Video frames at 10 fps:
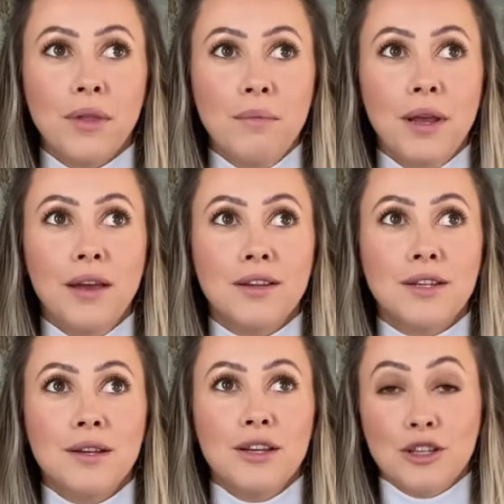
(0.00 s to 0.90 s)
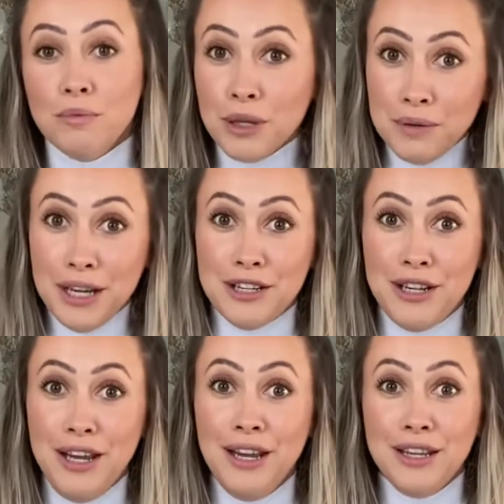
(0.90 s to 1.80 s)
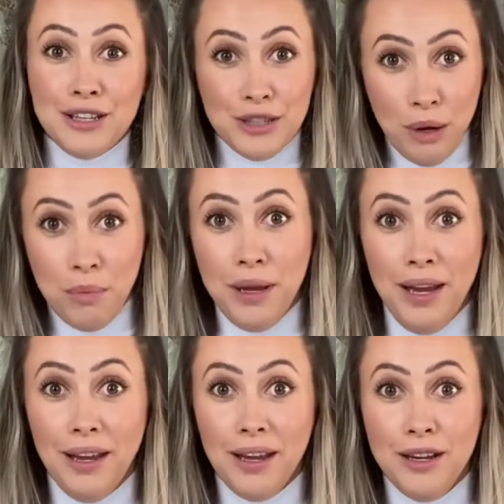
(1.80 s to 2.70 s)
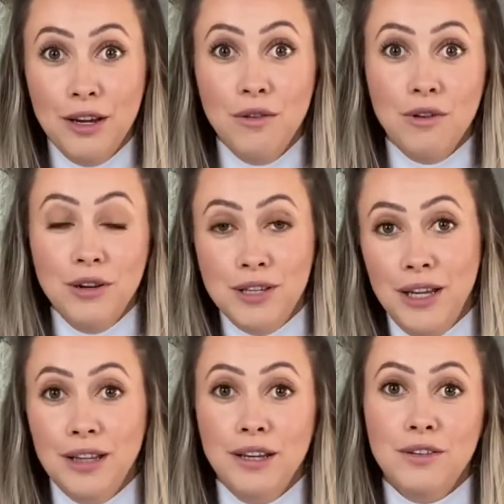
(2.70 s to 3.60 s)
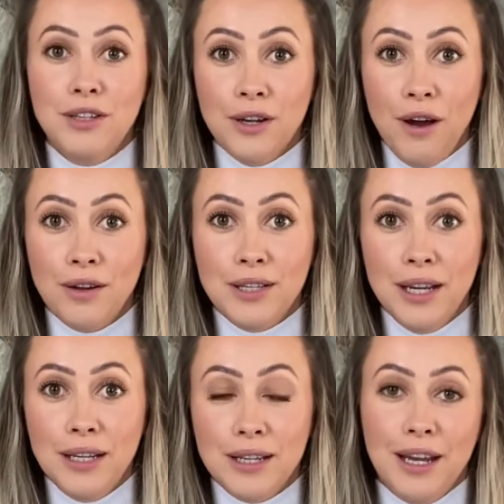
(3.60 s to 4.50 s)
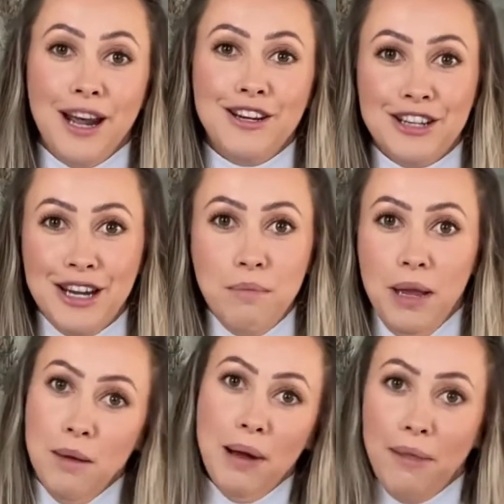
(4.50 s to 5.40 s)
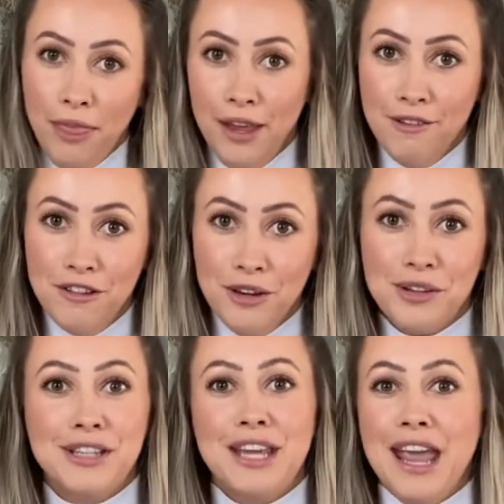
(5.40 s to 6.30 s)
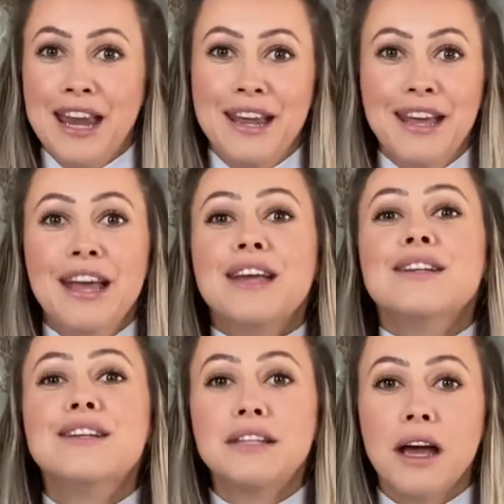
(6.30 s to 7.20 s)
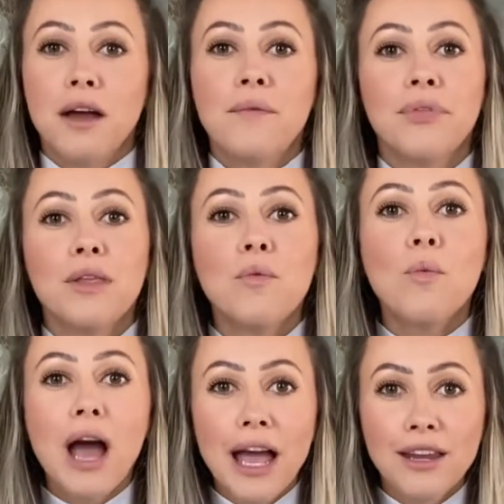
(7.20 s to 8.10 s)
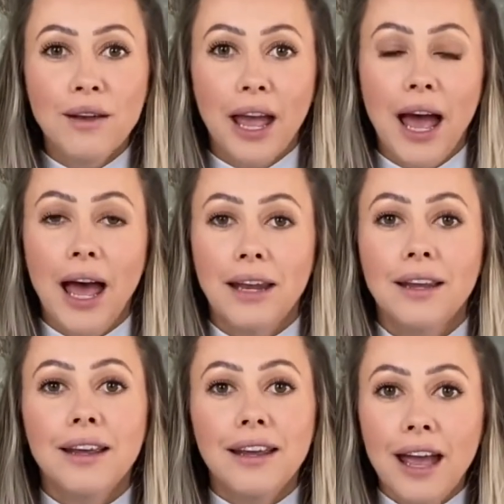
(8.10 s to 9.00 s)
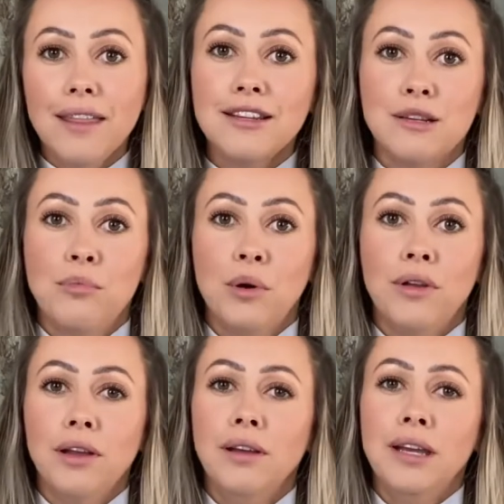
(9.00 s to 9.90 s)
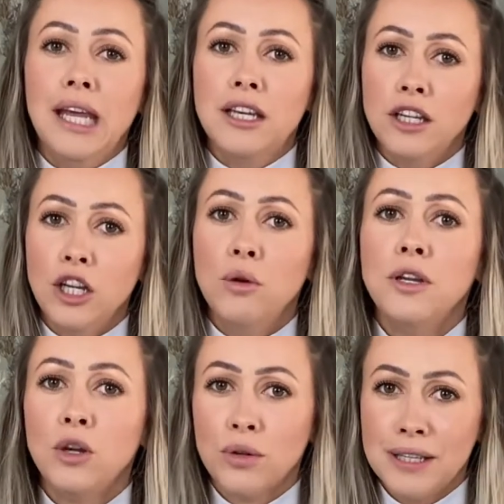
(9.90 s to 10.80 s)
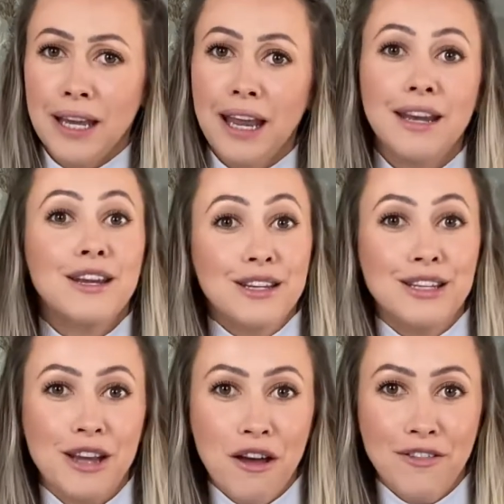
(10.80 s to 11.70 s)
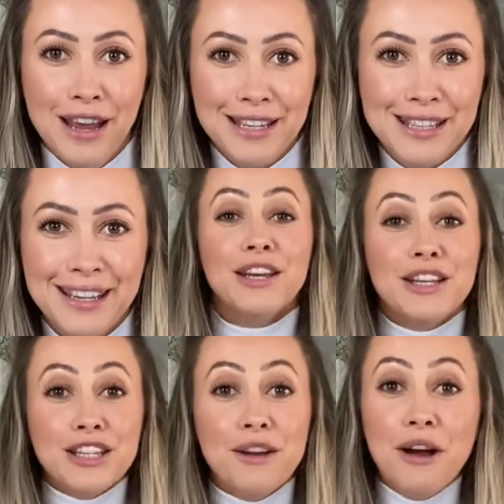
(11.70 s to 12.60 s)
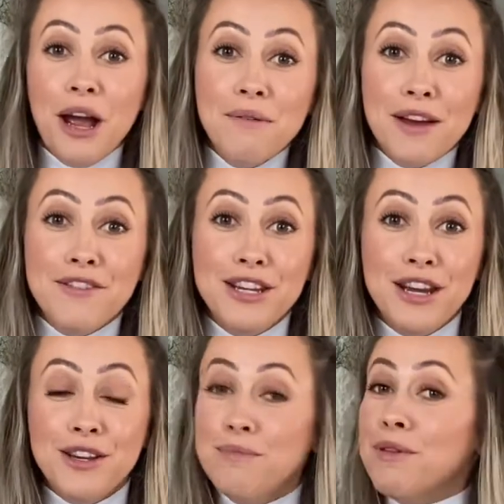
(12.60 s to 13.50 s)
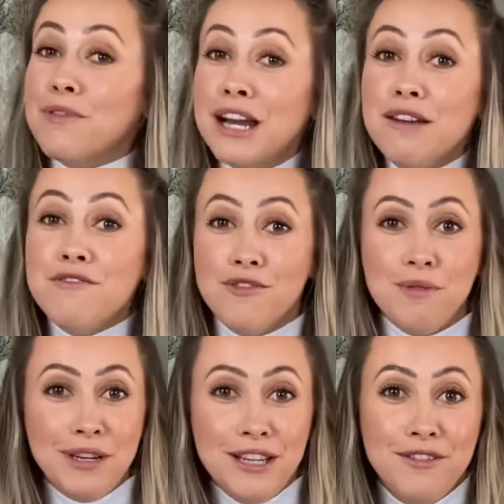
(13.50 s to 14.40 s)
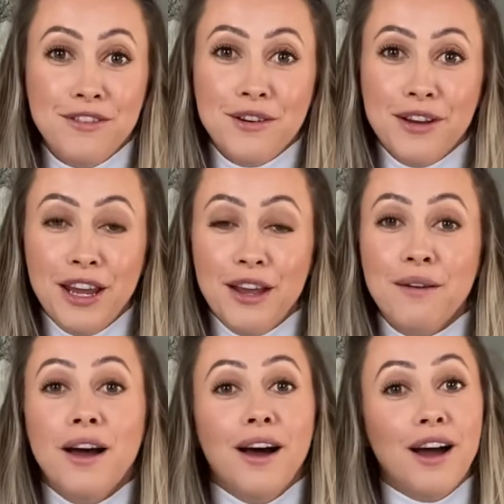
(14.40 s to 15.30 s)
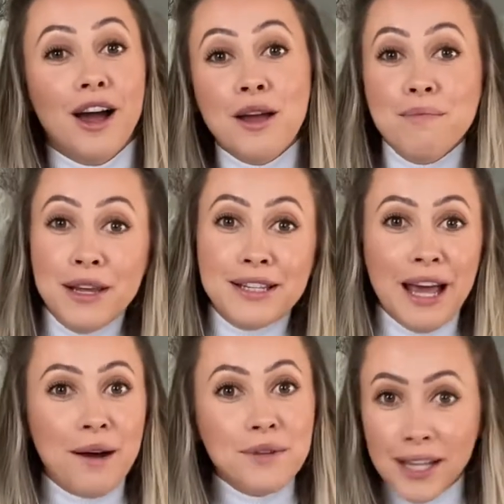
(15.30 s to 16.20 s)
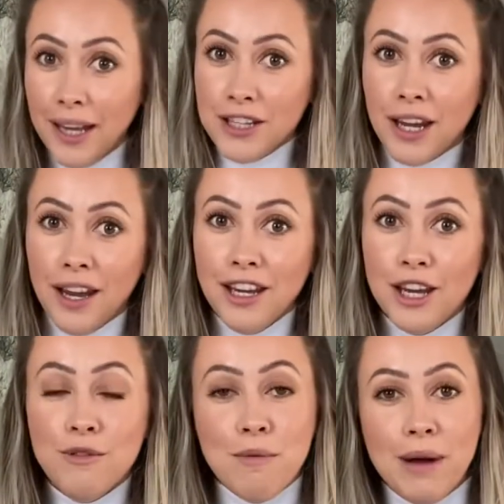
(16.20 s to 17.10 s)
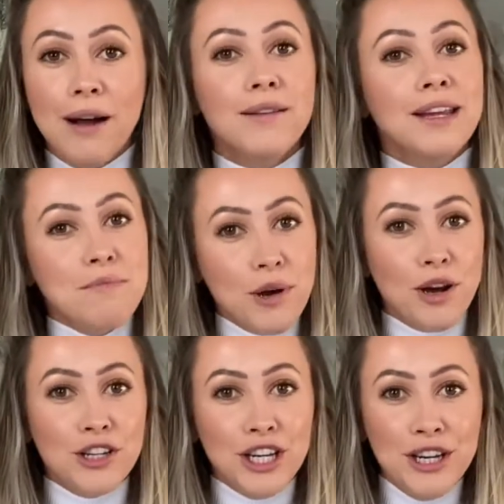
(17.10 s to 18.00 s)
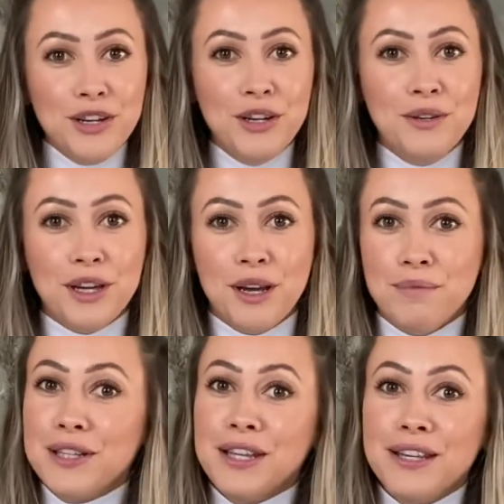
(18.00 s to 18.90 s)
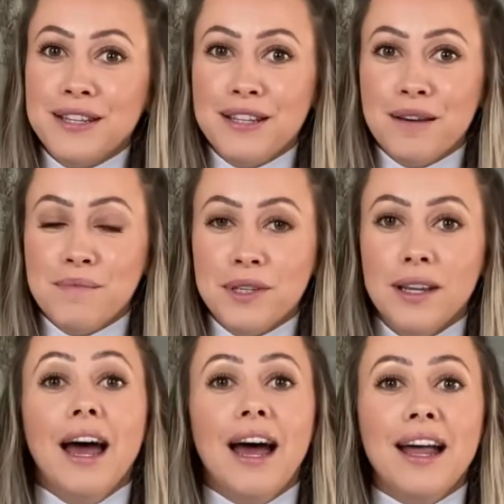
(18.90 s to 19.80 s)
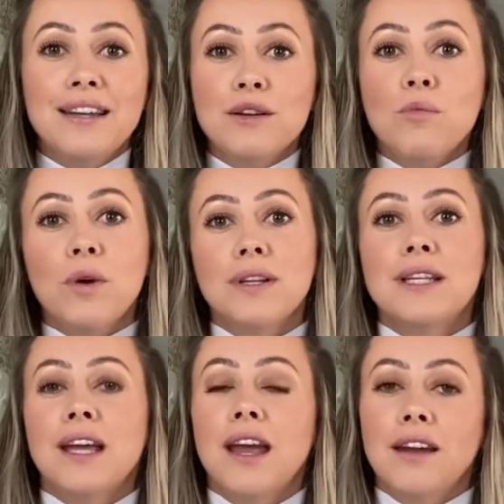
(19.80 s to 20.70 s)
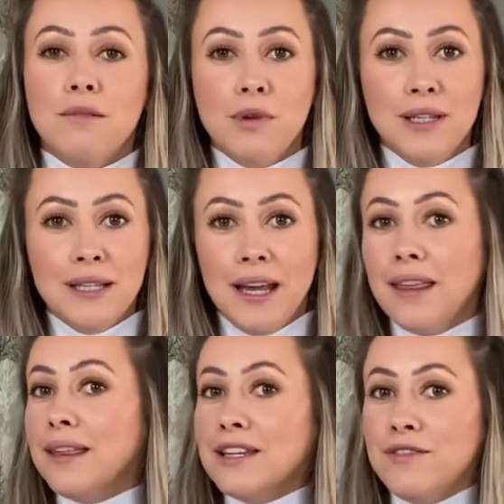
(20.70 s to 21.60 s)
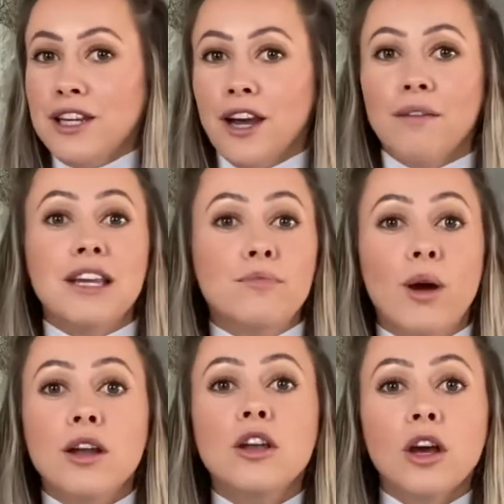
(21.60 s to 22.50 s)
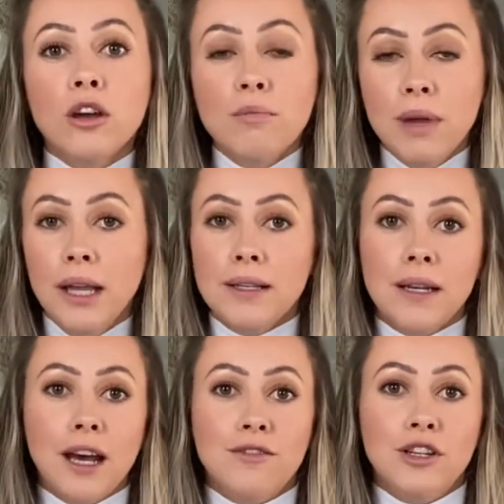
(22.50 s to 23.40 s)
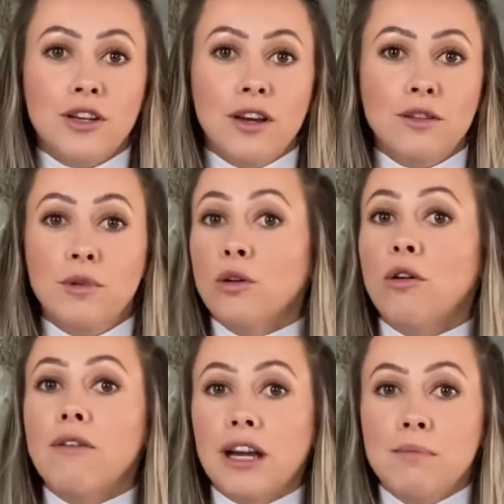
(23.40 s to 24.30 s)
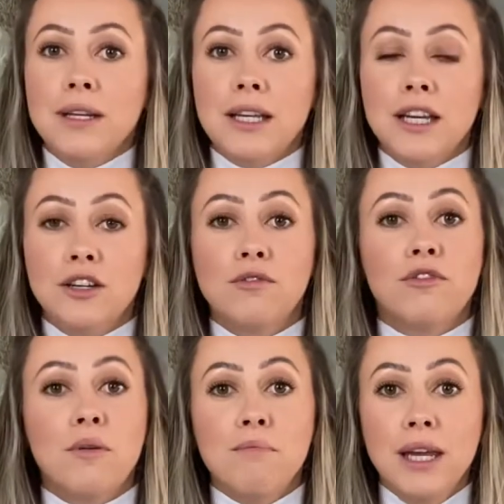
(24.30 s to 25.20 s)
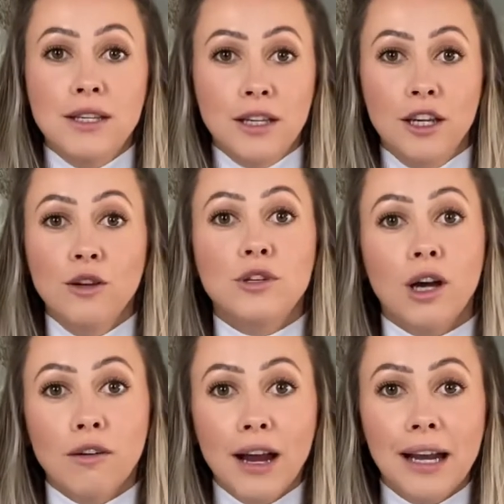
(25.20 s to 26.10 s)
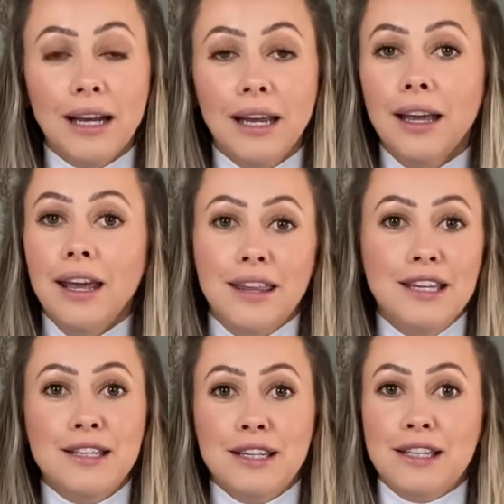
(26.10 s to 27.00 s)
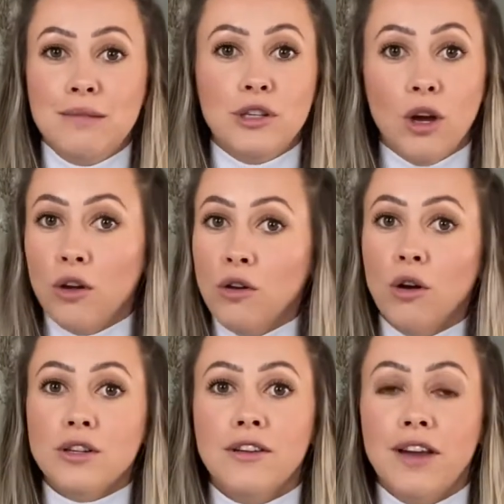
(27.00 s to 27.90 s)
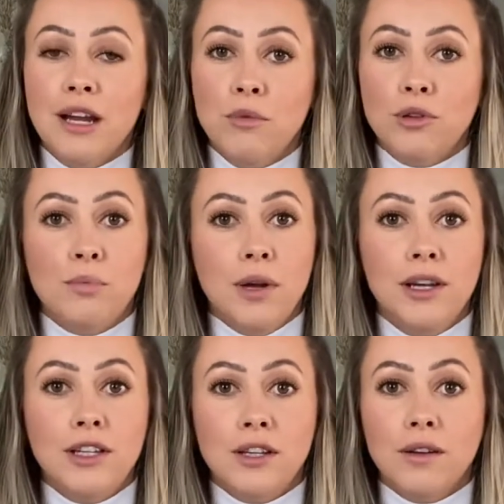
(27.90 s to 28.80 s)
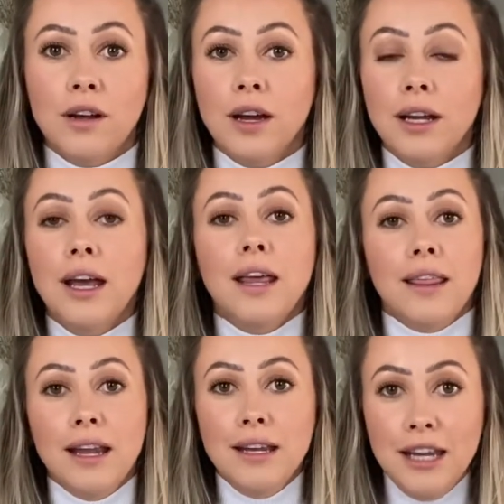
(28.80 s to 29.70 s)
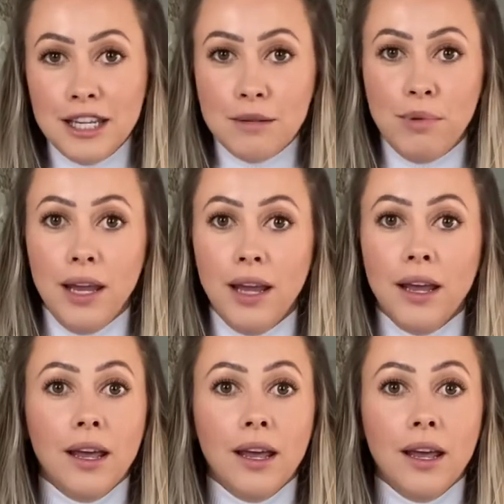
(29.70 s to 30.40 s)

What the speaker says: Because sometimes actually stopping a new routine that you've started can actually be a bad thing for your skin. So where you can, get the support that you need. You and your skin deserve it. So I hope that video has been really informative for you. I hope it's helped to educate you about the Obagi Nu-Derm systems. And once again, I must say that this video is by no means an advertisement or a recommendation from me to you directly. These systems are not available to purchase online. They need to be